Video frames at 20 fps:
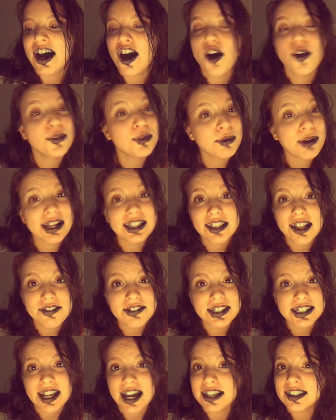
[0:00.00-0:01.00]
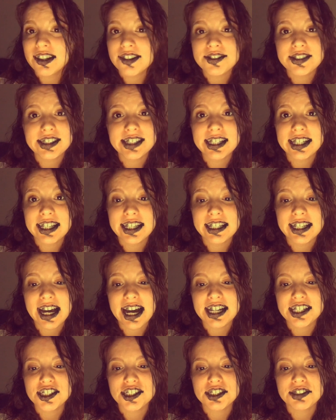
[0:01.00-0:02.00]
although I love it, I love singing,
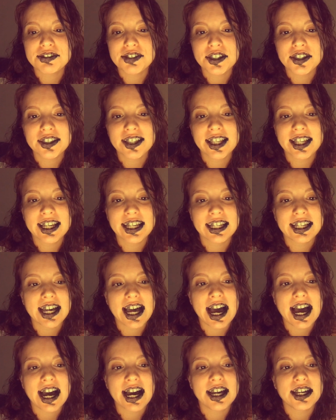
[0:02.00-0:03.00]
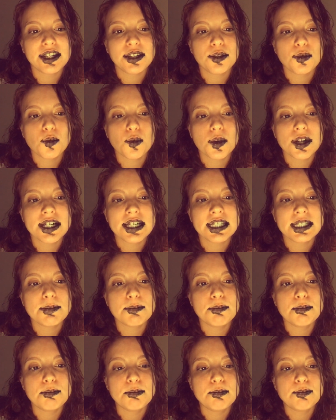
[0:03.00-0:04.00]
I just felt like I was,
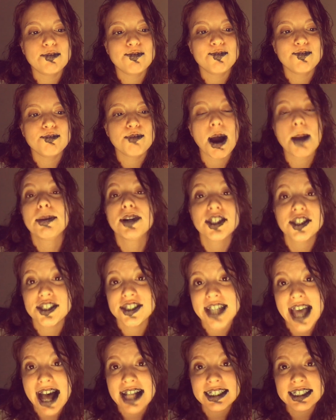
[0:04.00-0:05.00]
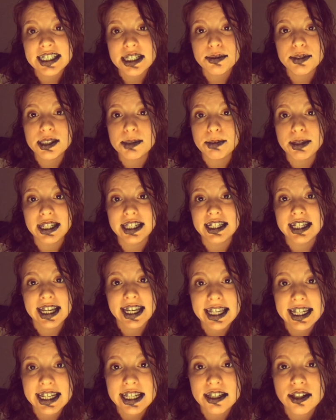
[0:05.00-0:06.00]
my personality was being
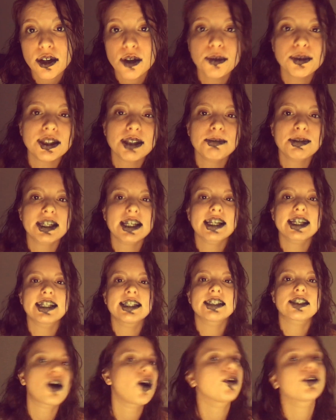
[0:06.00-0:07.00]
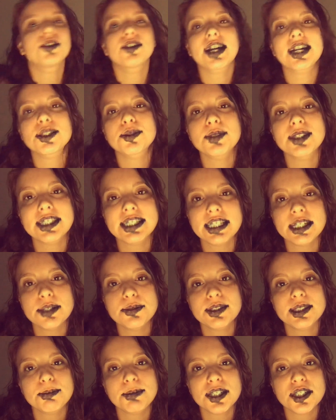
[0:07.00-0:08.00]
hidden only because all you guys would see
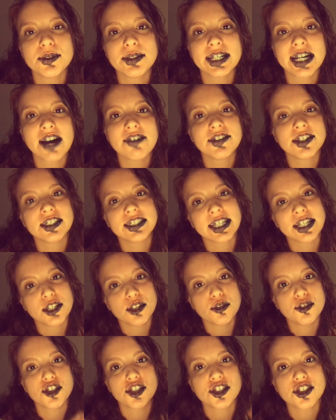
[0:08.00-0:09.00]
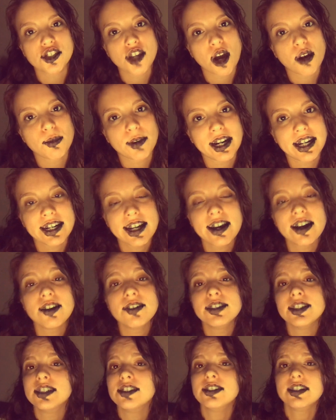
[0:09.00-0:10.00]
was me doing covers like you just saw right now,
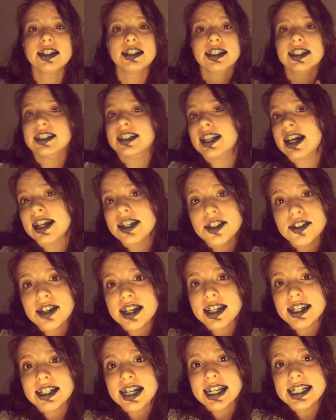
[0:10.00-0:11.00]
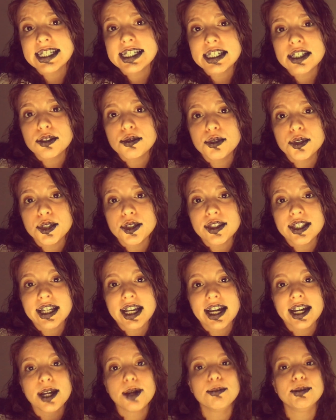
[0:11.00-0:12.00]
and then you get, you get an idea of who you think
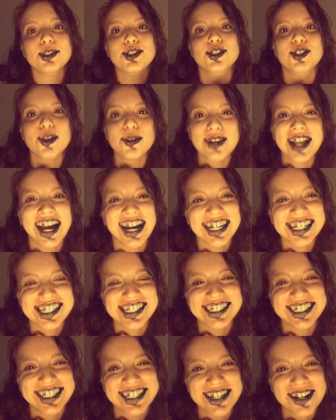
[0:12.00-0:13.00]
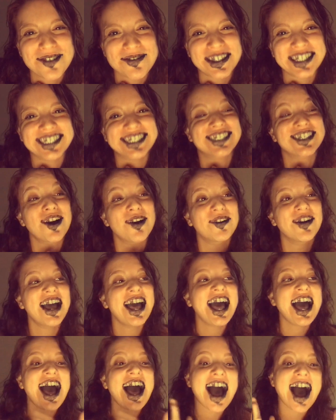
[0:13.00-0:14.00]
I am, but you don't actually know me. So
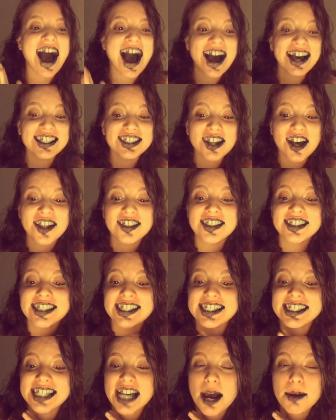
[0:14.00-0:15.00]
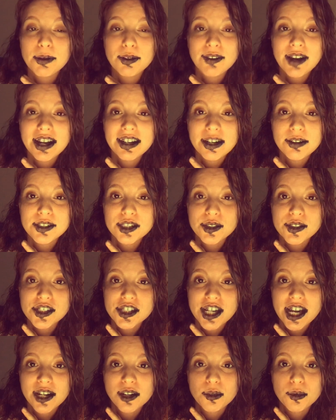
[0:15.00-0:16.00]
I thought that this time around I would do a
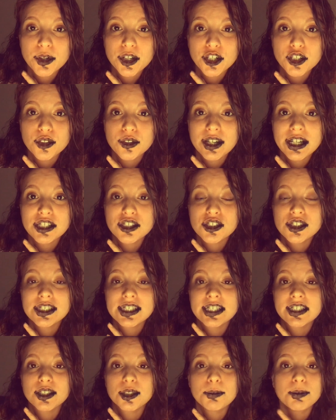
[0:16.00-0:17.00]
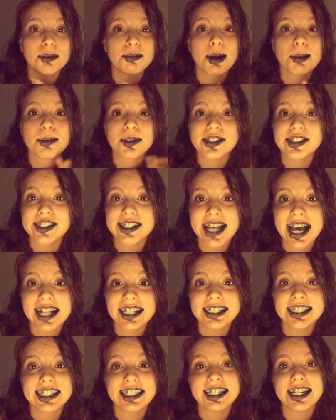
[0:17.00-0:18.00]
channel where you get to see a little bit of my
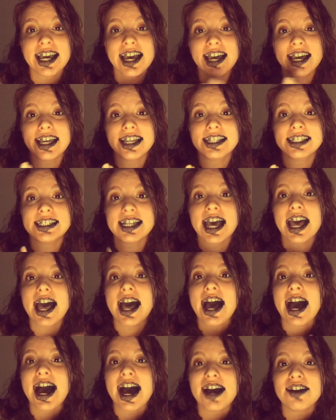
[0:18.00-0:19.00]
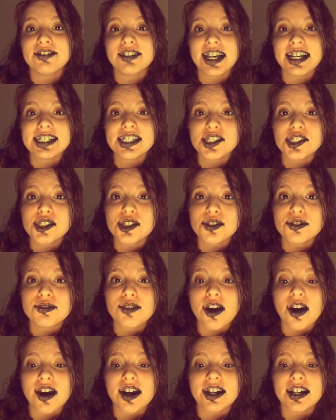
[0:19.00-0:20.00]
personality, and I've liked it so
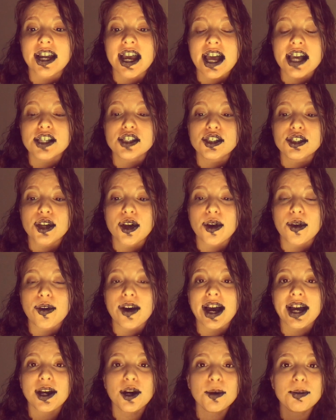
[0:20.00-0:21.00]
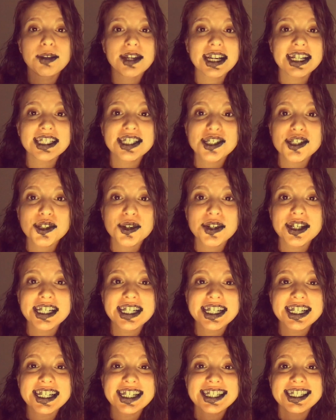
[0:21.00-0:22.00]
far. So I hope you guys enjoyed
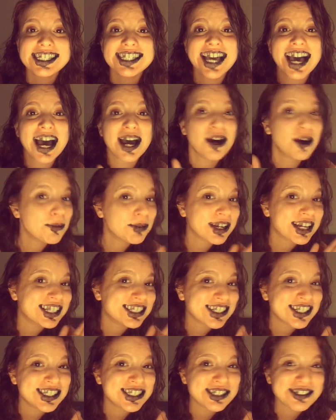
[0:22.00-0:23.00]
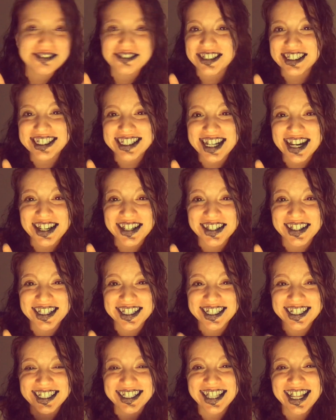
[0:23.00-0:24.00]
it. I hope you guys aren't too freaked out or
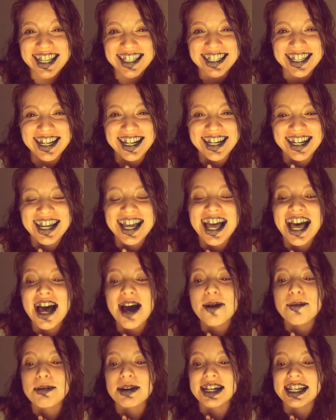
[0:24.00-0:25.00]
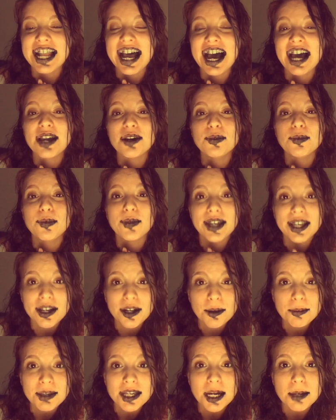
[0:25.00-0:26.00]
anything like that, but I
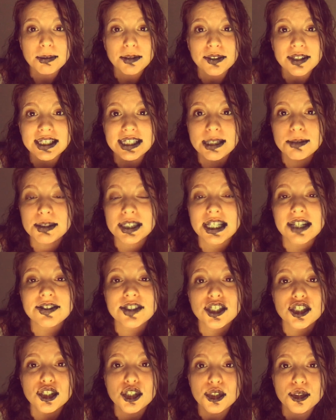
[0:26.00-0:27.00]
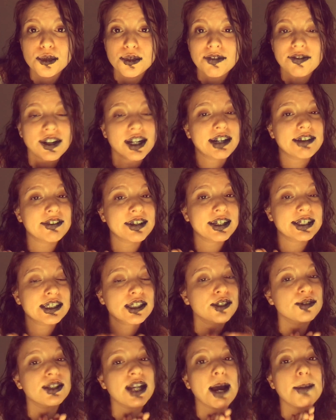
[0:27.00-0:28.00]
will be uploading some stuff soon, very, very
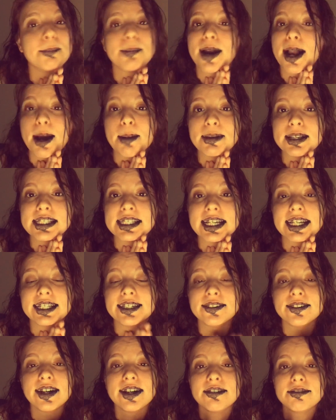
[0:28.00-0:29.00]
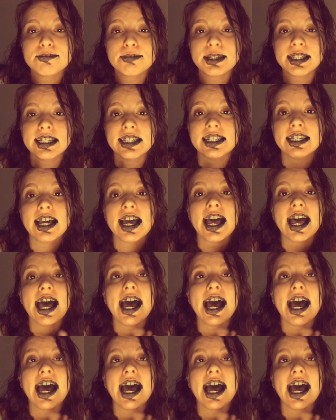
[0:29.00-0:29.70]
soon, I promise. I know I've been